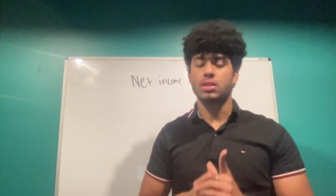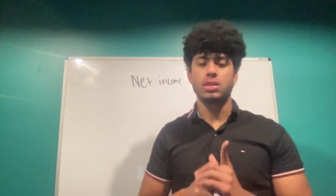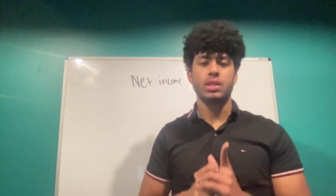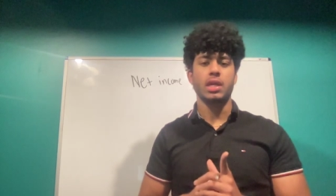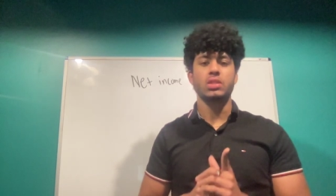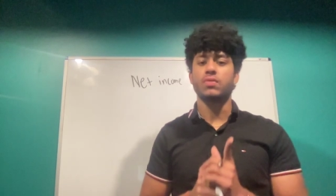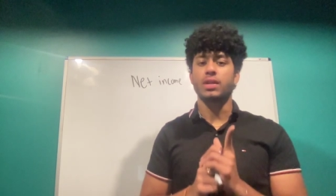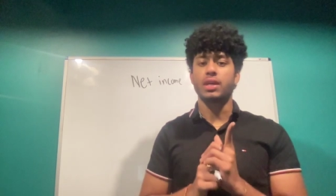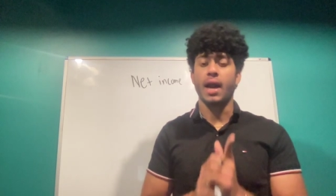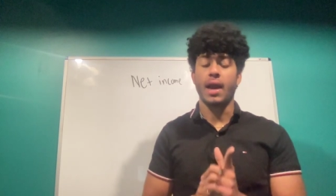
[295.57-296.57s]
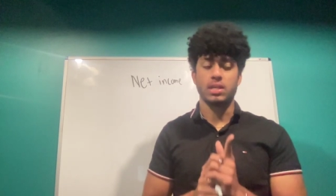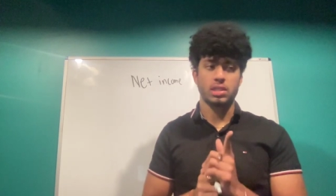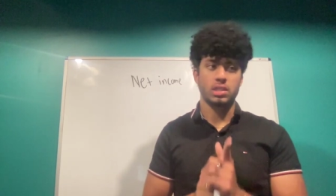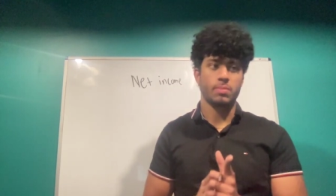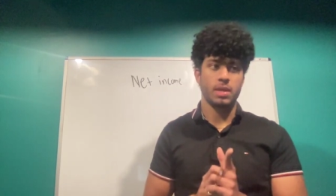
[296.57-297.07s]
This accounts for cash
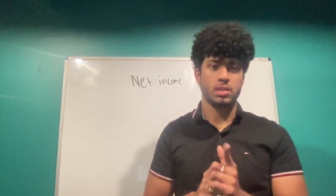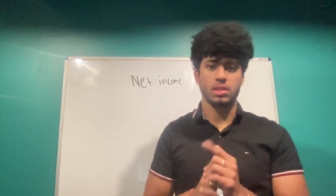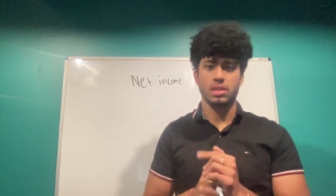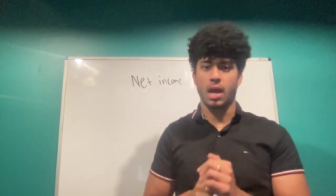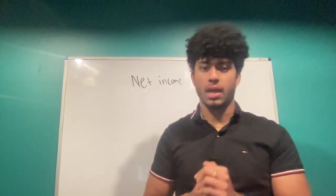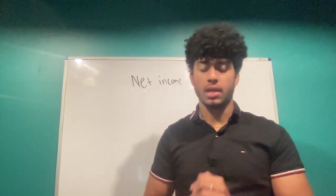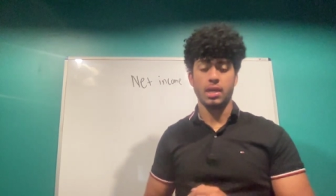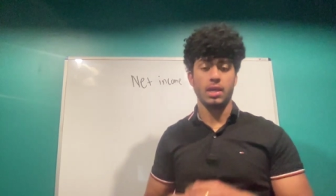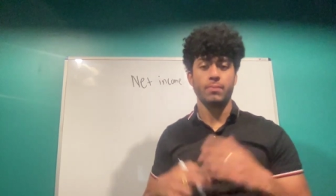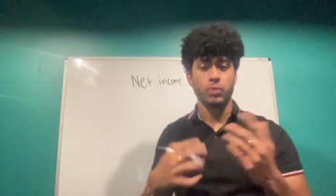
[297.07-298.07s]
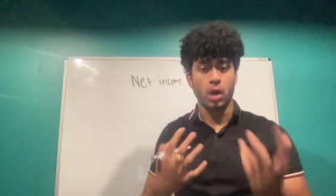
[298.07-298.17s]
expenses, i.e.